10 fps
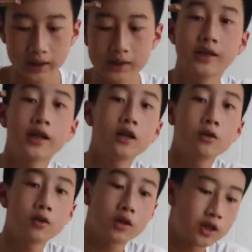guys, today
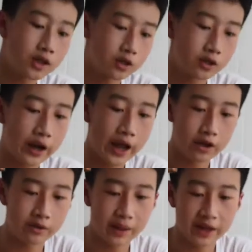we're gonna learn
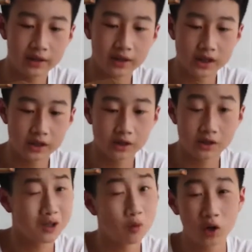how to make
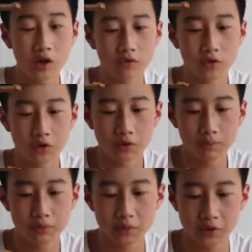this wonderful
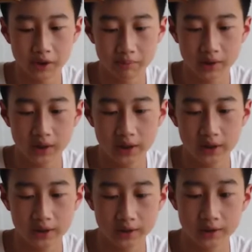boomerang
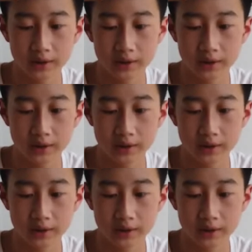plane.